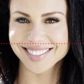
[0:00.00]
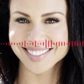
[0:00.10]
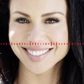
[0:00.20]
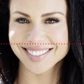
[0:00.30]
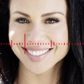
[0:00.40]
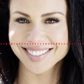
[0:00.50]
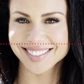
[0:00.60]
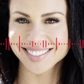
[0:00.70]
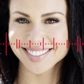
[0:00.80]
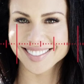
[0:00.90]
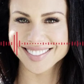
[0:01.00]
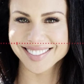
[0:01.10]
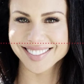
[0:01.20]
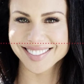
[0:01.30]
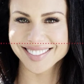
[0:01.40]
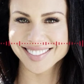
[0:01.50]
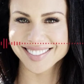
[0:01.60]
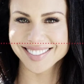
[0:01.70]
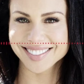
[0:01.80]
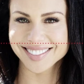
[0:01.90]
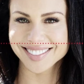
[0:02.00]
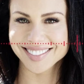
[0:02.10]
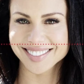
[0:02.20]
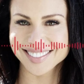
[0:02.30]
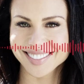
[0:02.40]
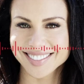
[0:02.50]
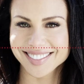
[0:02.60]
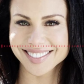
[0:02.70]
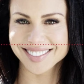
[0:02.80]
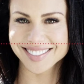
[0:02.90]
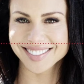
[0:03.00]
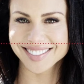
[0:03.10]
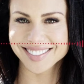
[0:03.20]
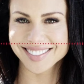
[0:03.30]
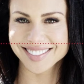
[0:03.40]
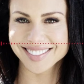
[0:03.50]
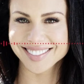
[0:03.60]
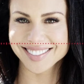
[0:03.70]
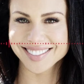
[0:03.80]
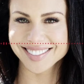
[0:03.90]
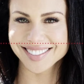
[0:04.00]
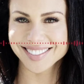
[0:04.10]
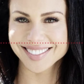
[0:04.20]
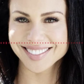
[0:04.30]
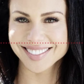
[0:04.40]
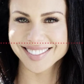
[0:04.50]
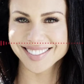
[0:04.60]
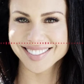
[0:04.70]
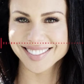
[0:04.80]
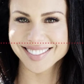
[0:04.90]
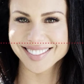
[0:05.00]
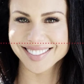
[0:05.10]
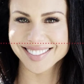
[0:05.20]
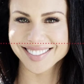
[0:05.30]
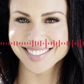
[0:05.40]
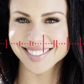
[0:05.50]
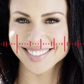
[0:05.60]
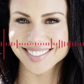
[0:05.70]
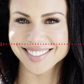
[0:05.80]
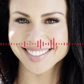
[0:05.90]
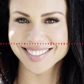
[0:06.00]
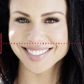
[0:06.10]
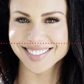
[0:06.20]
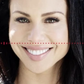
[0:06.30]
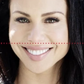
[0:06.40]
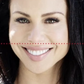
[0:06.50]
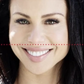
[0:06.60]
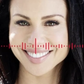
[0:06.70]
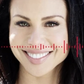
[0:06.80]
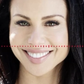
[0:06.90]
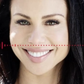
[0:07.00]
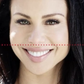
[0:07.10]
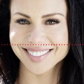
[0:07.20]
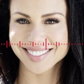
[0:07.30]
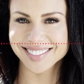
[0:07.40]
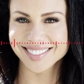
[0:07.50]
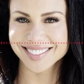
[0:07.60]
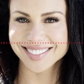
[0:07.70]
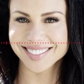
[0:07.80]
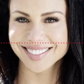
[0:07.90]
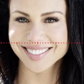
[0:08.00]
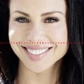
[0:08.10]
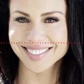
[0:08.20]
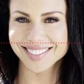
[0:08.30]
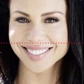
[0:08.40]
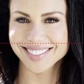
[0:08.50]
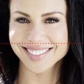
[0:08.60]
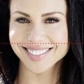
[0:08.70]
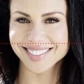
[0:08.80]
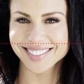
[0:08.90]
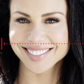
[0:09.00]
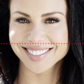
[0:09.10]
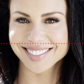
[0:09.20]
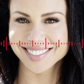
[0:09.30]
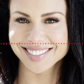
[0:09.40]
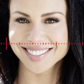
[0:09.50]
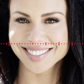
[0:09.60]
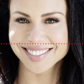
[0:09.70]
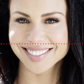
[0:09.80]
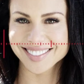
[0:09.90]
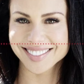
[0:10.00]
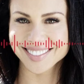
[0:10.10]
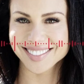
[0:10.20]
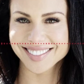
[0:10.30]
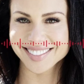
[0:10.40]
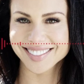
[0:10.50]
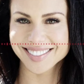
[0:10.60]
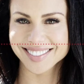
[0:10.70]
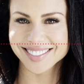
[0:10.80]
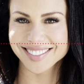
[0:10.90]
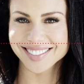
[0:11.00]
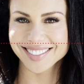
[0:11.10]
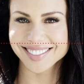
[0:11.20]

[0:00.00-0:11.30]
Yeah. And, you know, it just turns out that these groups that were saying to reduce the meat were making massive health recommendations based on very low quality evidence.